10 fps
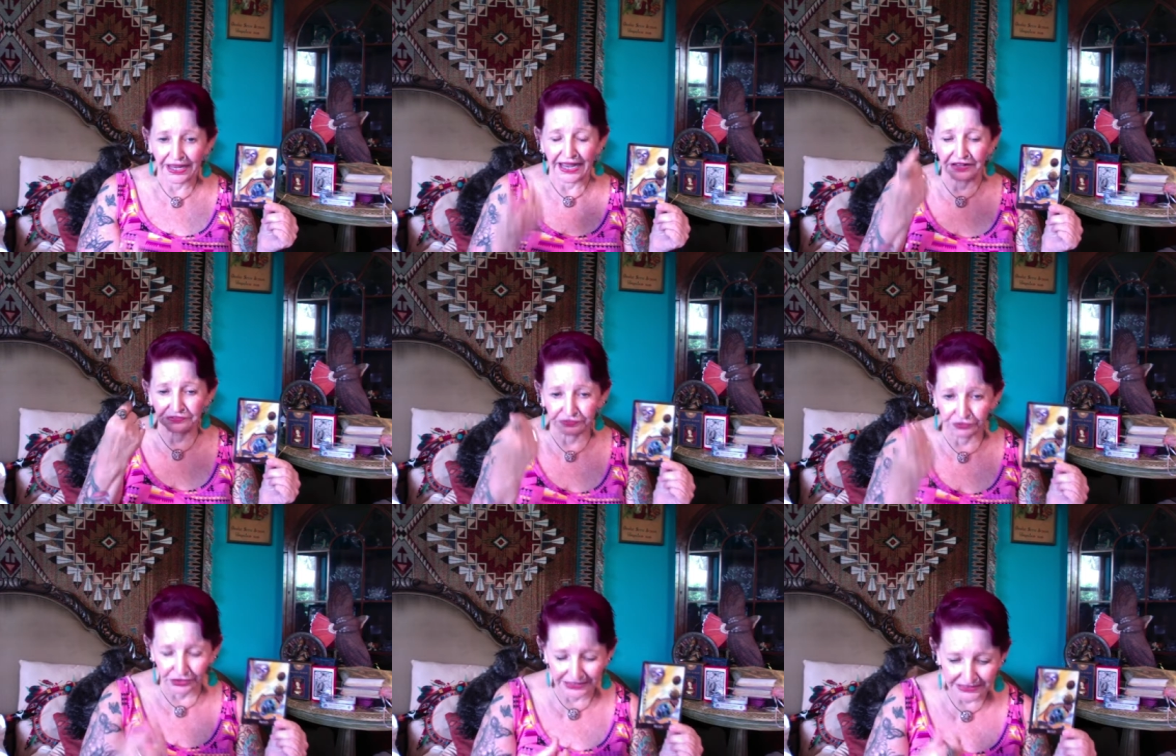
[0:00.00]
and
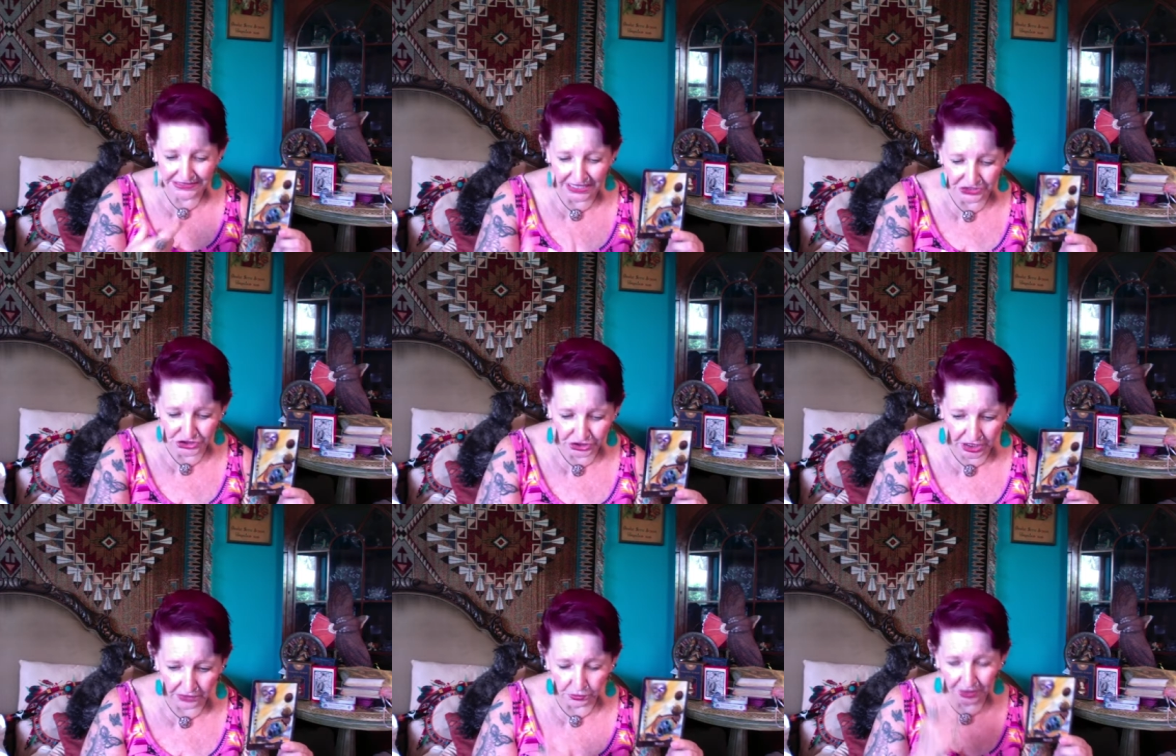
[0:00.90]
full intention
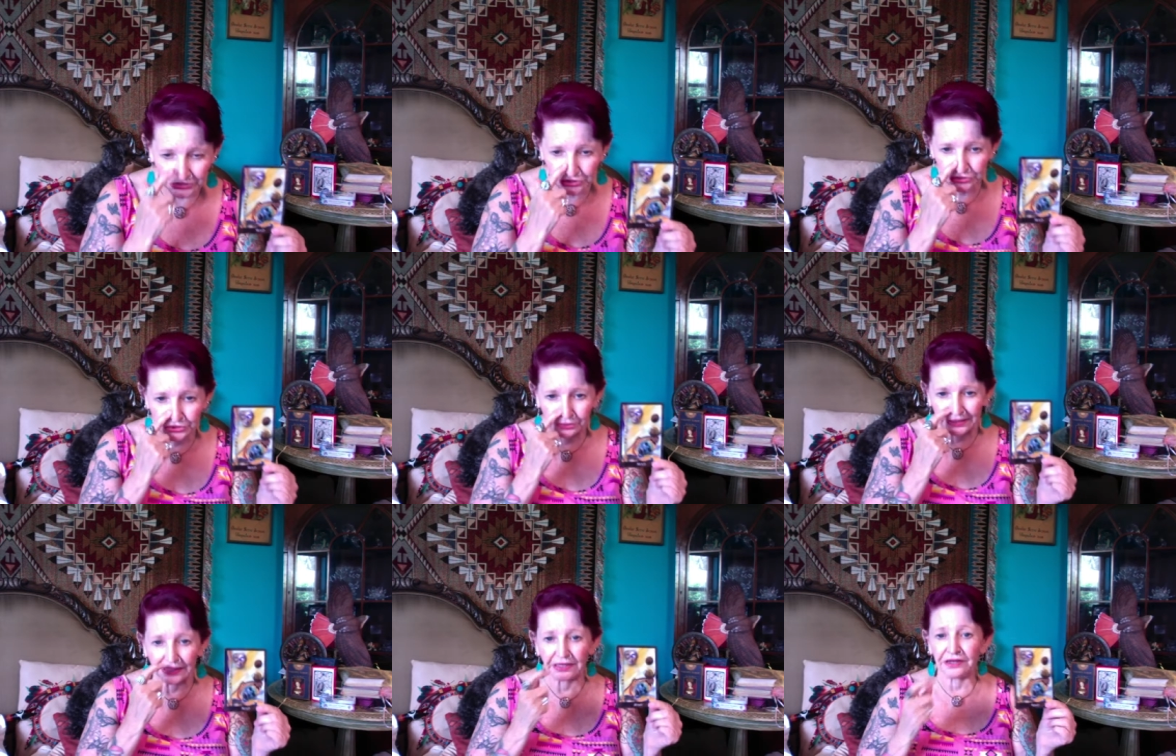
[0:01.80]
on what you're
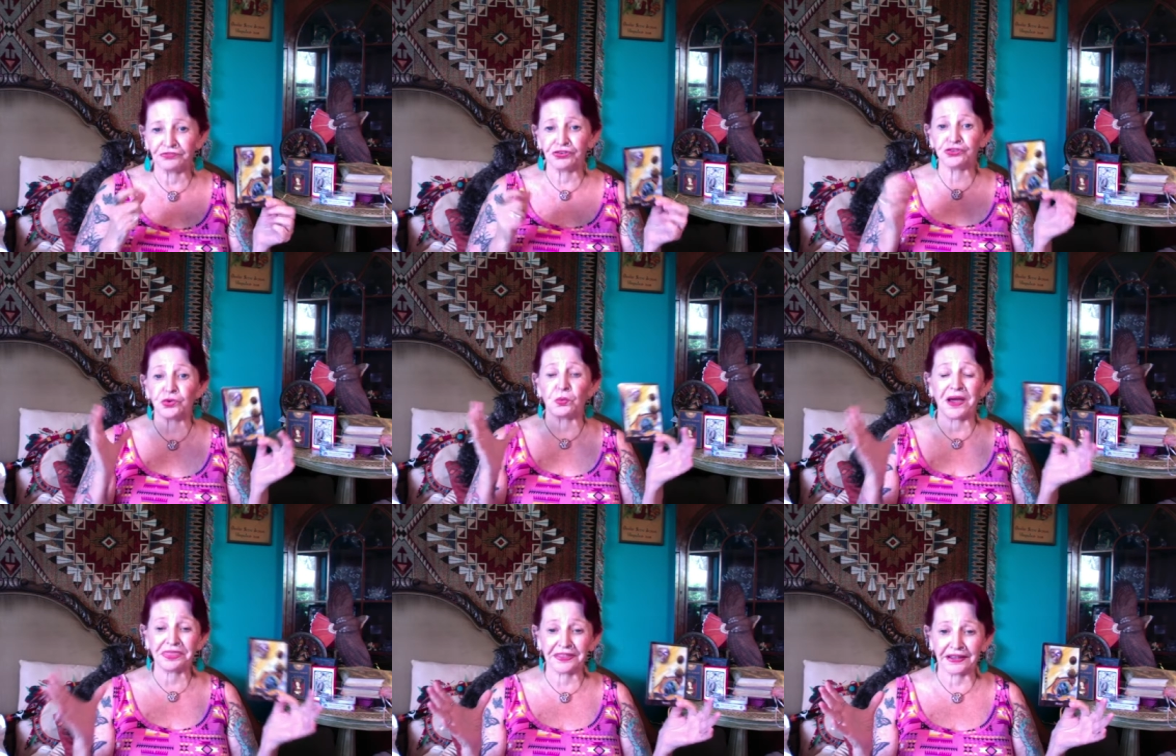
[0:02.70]
doing. And if you do
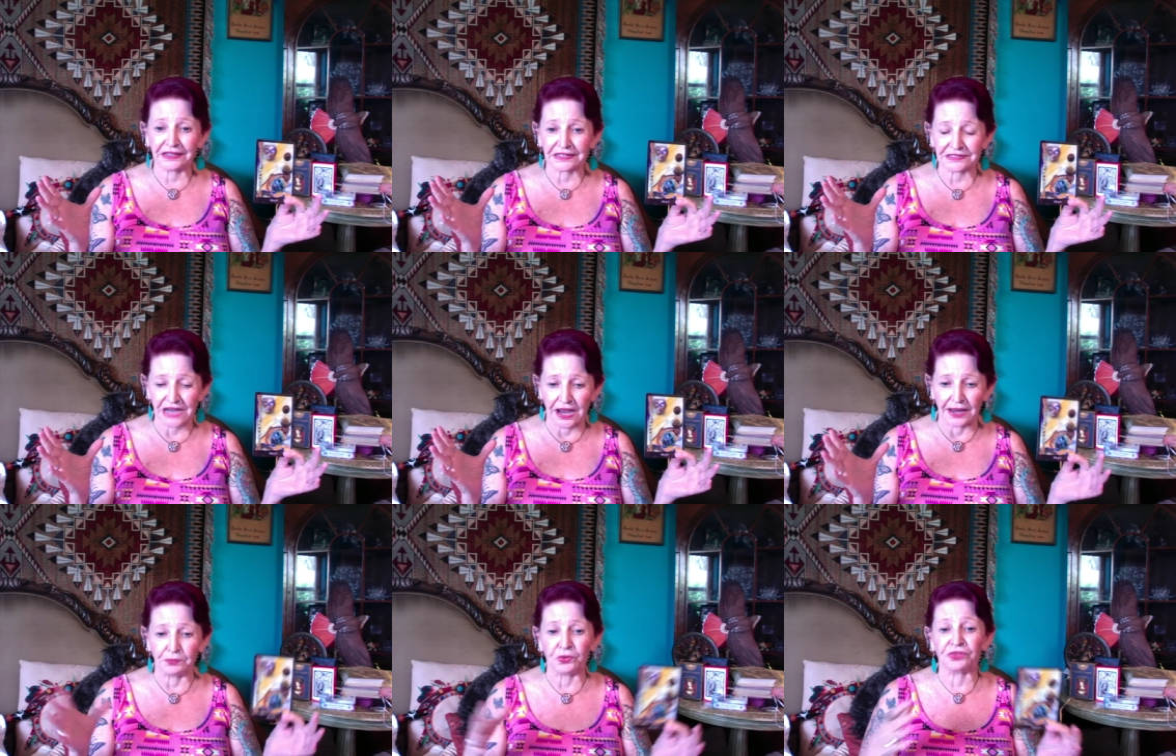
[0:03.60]
one thing at a
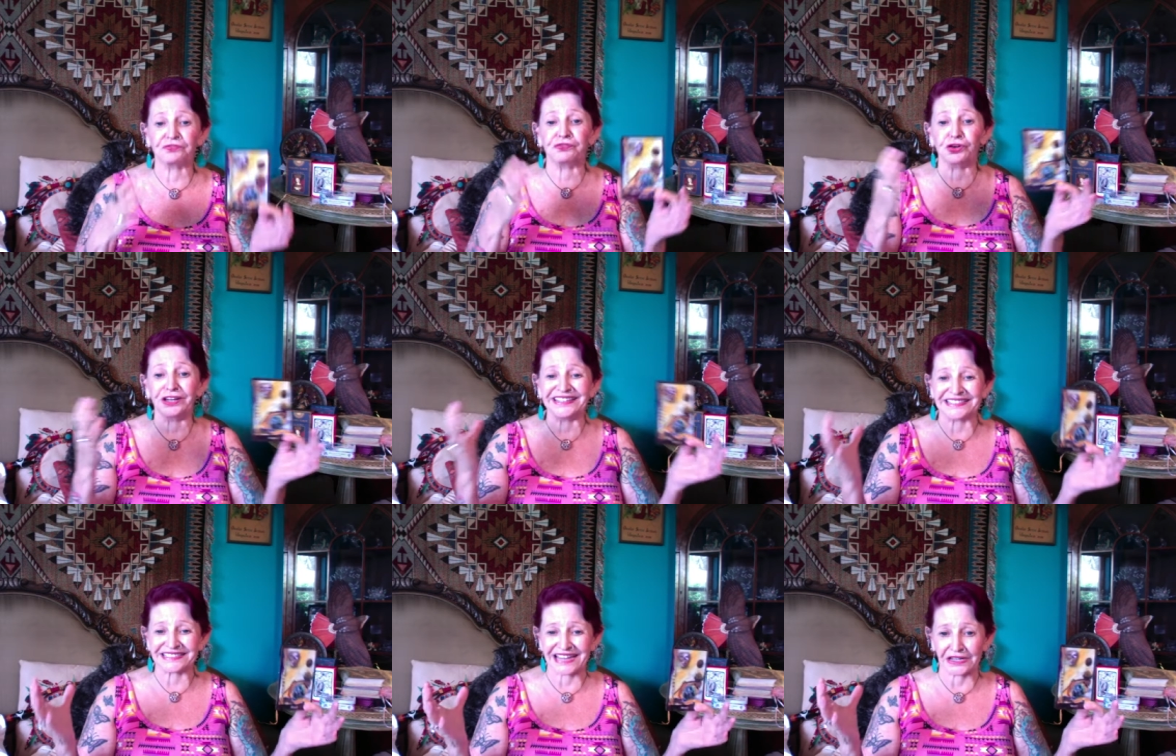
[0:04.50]
time with full
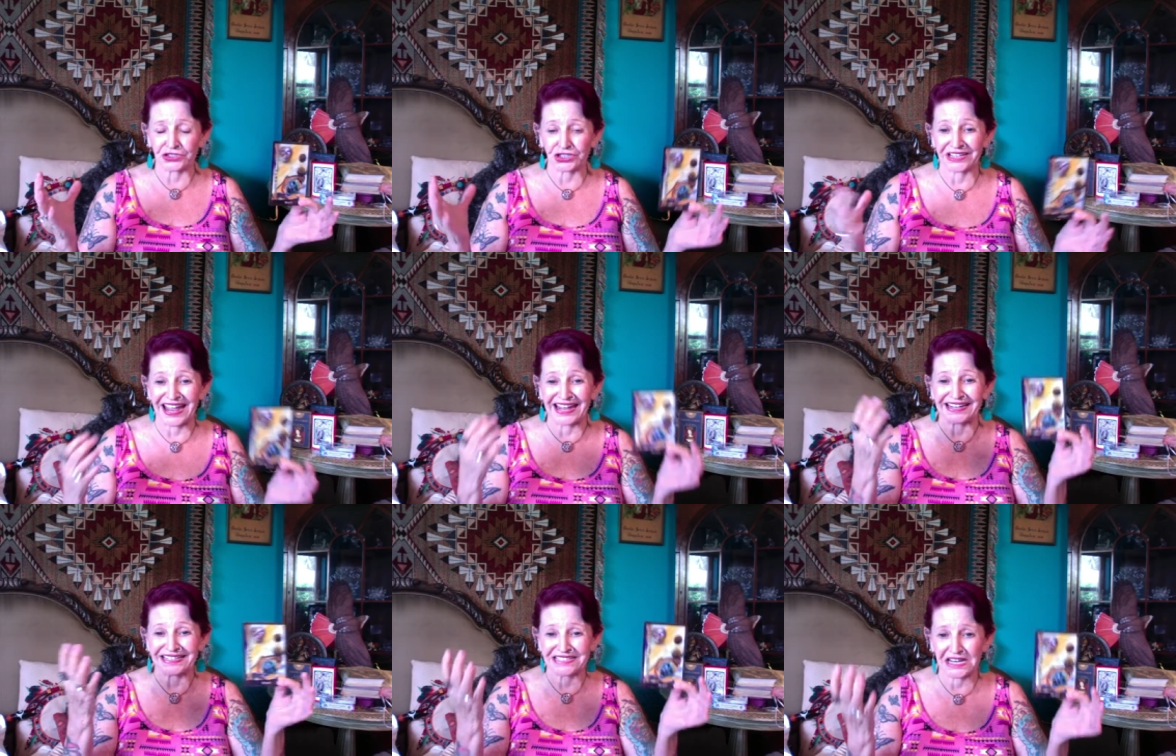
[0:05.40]
intention and
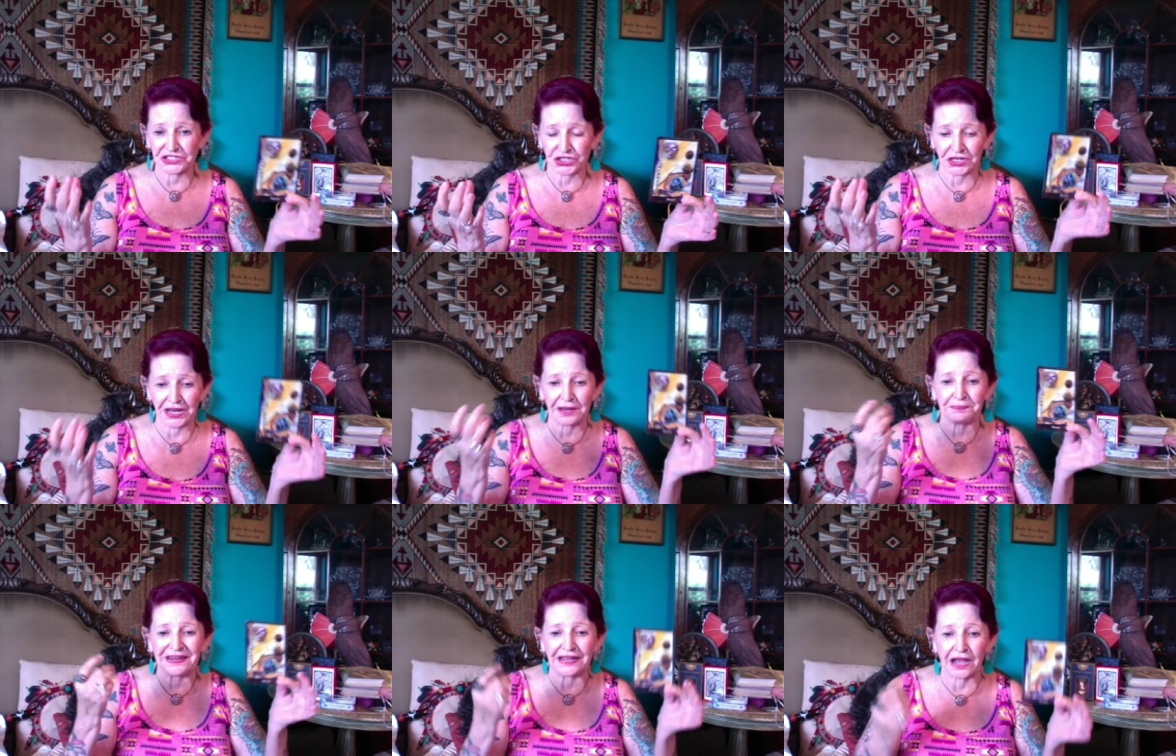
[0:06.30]
attention, it
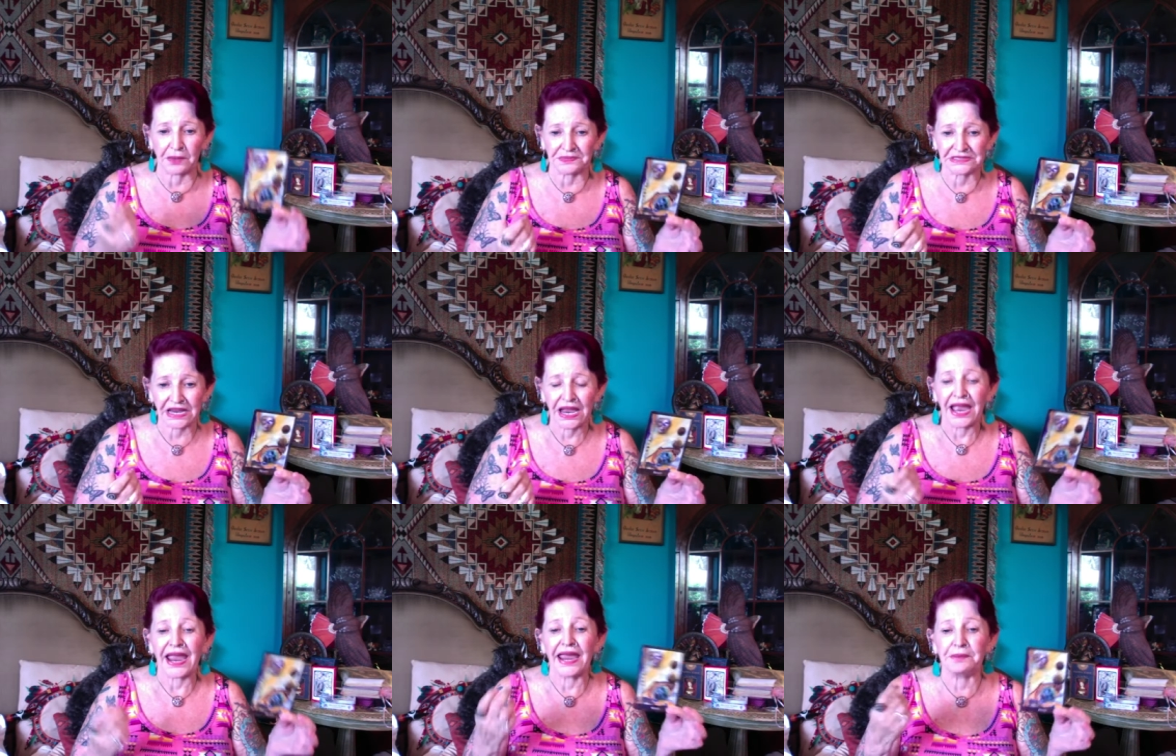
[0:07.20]
becomes
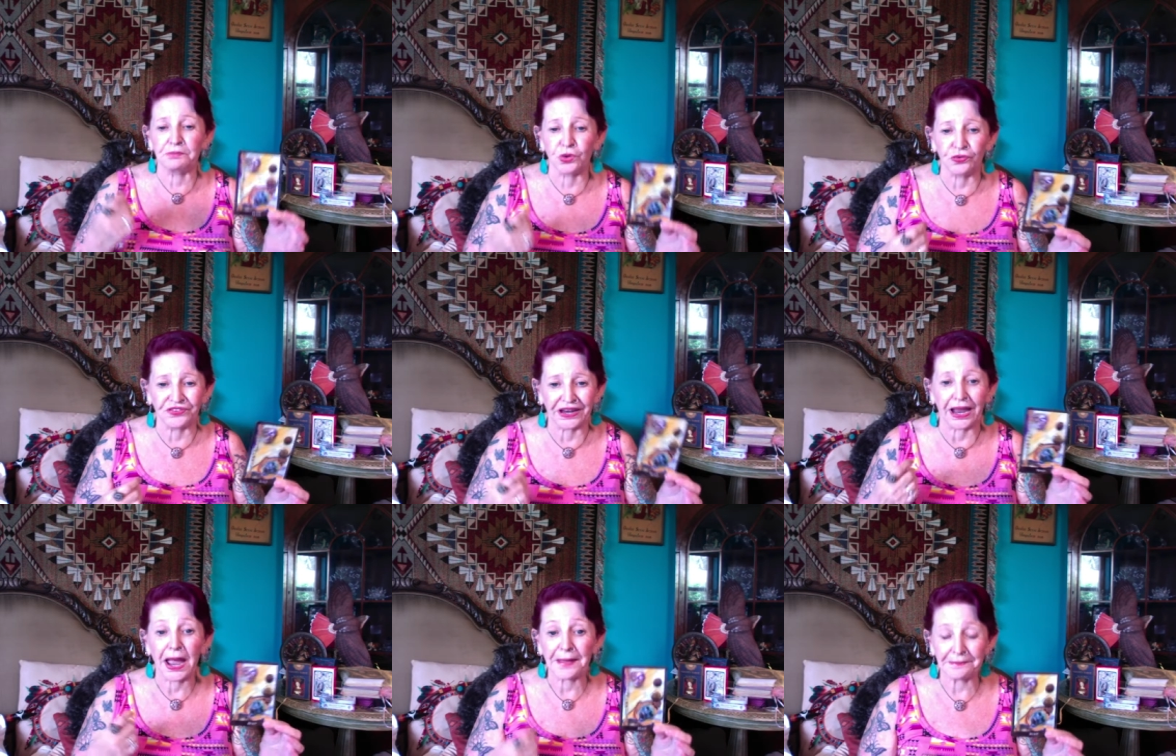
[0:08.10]
a moving
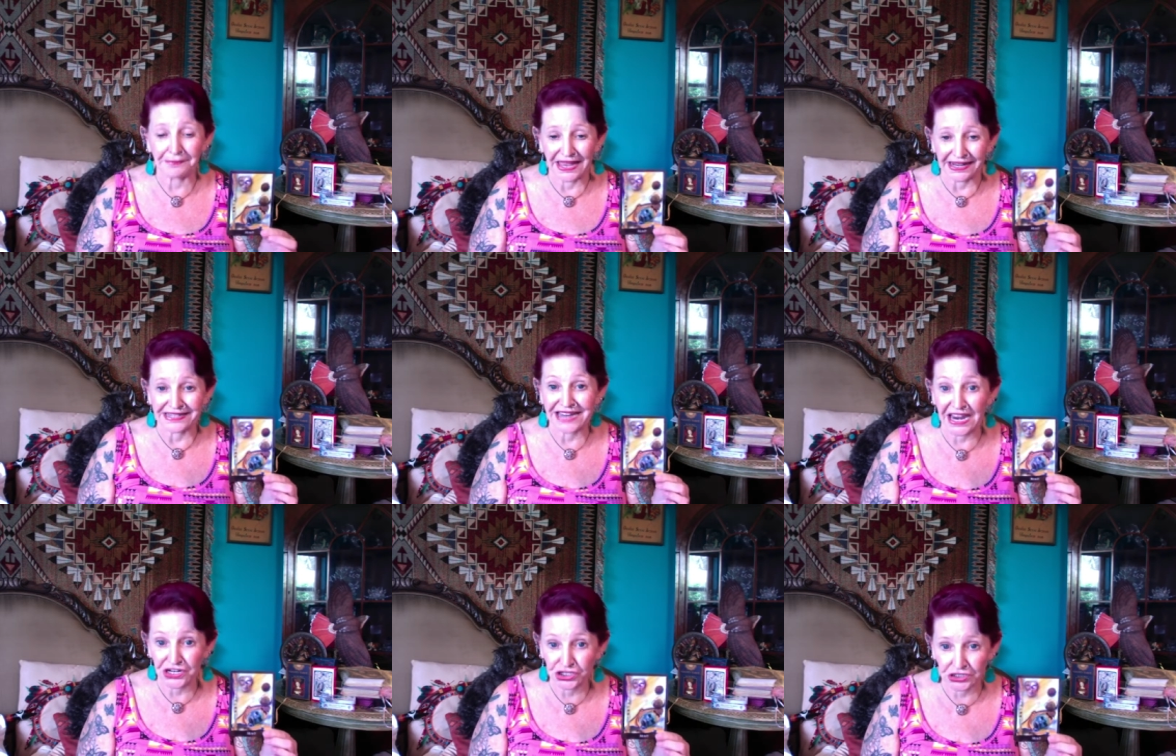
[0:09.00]

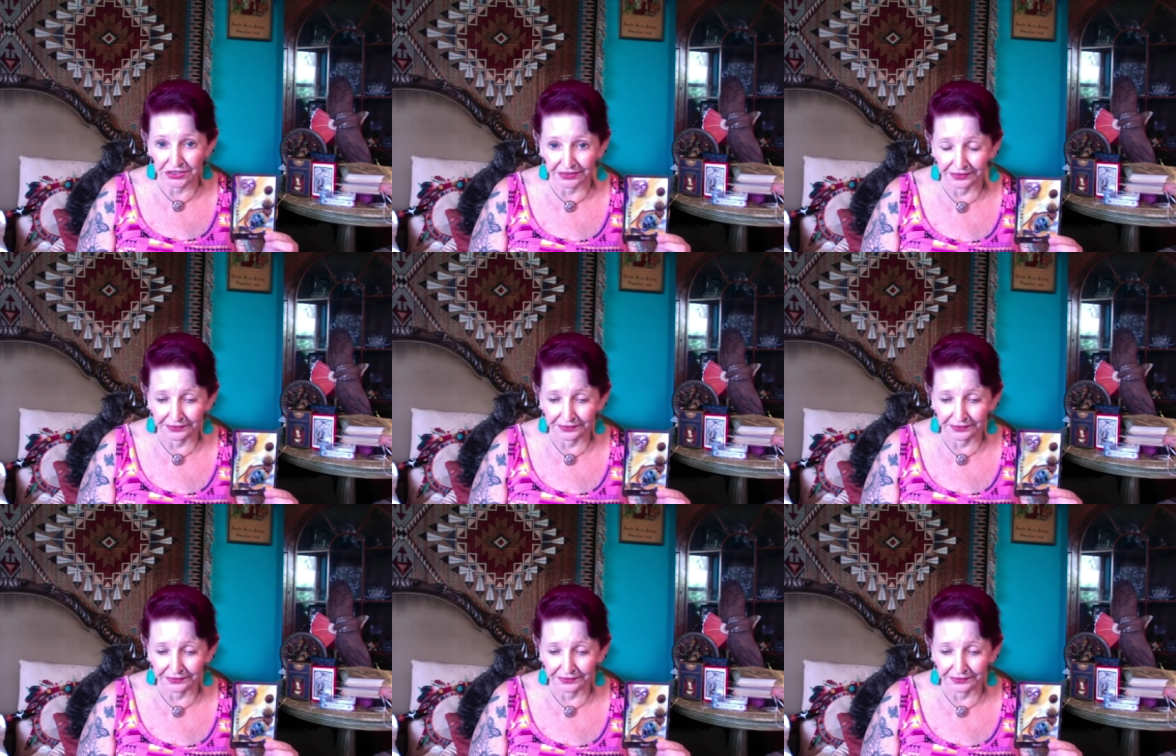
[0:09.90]
meditation,